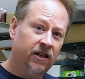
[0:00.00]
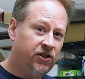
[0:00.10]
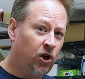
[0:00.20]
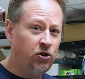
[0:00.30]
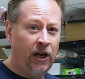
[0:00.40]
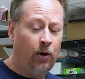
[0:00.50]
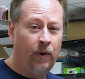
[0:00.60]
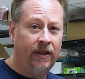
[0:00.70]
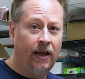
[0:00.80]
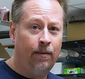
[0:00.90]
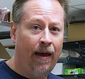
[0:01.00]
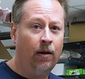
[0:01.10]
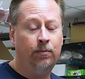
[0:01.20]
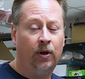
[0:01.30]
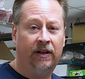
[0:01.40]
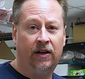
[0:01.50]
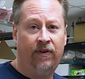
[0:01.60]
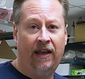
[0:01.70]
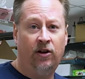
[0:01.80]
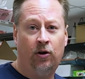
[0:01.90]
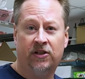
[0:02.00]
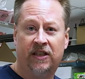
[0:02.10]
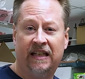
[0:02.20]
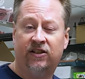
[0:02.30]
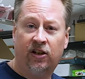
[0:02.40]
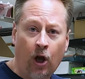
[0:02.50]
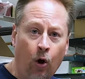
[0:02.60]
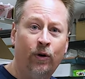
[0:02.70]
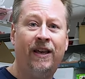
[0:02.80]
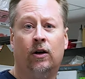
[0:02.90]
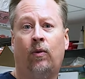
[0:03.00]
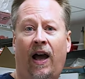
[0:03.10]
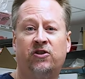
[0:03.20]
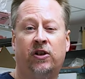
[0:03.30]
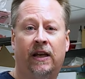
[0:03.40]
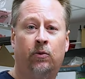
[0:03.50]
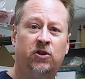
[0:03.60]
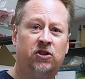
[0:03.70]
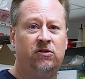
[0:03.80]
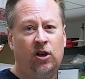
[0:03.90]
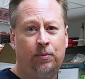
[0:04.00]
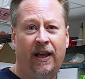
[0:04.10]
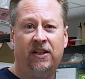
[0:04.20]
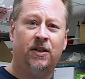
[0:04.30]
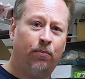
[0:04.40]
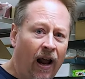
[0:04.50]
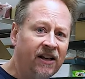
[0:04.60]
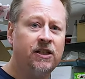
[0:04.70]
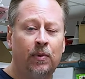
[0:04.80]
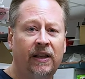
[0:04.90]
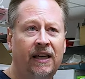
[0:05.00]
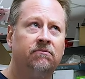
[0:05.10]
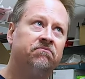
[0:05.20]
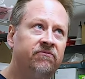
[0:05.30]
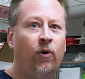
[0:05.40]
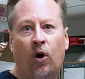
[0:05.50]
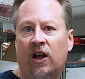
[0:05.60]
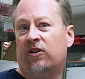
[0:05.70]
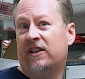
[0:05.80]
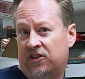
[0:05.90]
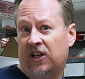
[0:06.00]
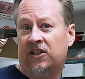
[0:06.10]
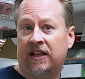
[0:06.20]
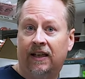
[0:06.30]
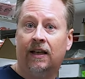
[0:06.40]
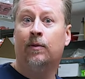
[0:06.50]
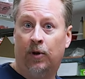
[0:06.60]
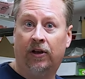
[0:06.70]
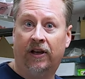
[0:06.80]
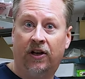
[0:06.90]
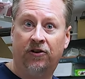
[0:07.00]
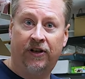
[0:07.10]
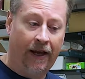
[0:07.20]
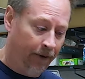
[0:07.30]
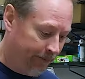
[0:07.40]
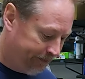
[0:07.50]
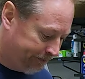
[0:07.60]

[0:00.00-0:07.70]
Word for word: associated with a mountain building event known as the Taconian Orogeny, which took place approximately 460 million years ago.